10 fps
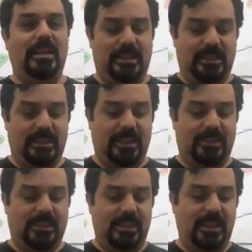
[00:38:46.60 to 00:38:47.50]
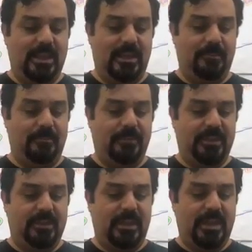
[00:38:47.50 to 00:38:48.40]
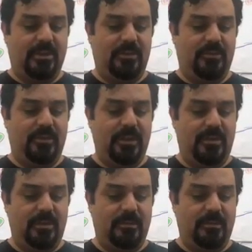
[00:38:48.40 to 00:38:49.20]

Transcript: let's see how you feel.